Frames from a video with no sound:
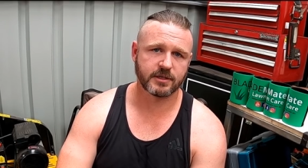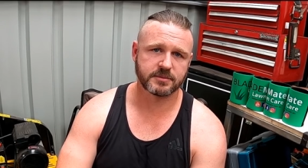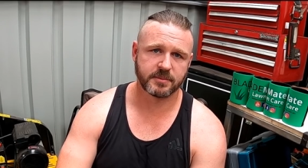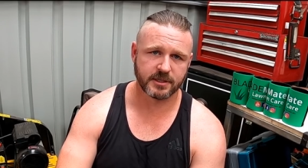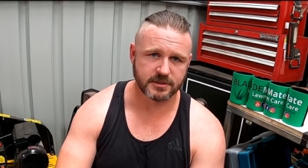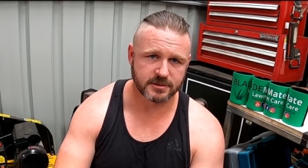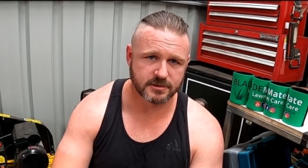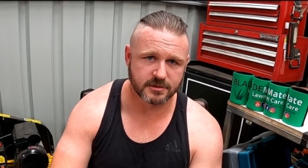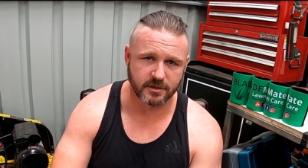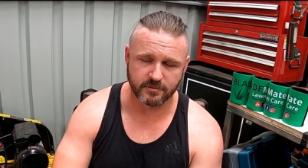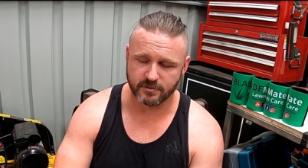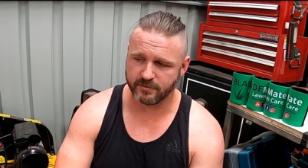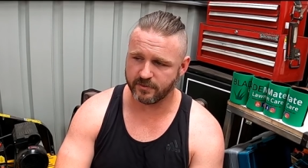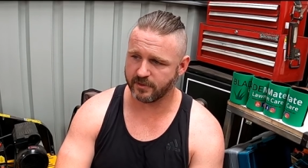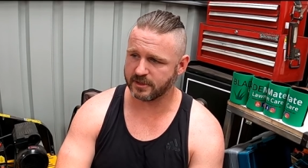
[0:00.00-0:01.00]
best pieces
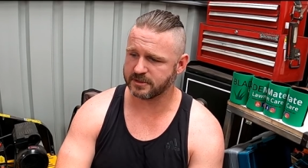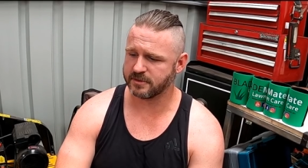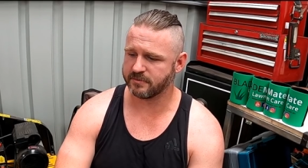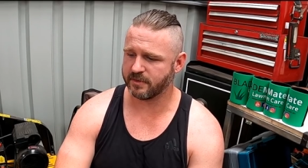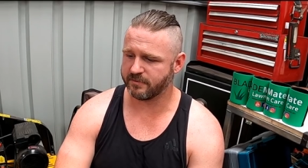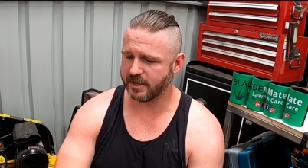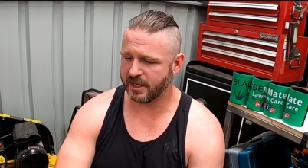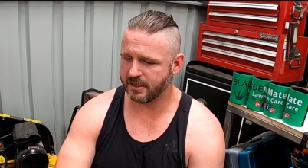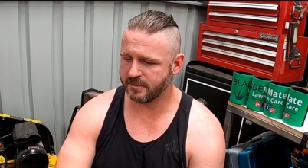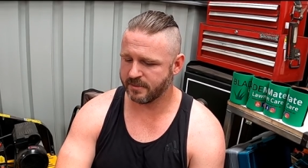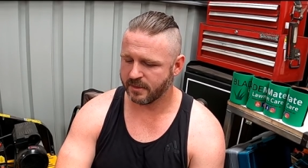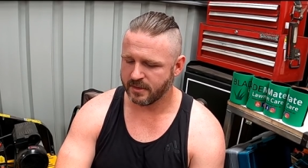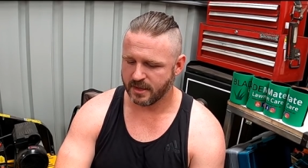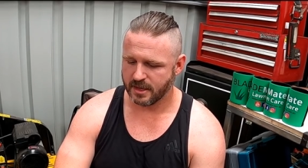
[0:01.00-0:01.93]
of advice I've ever had.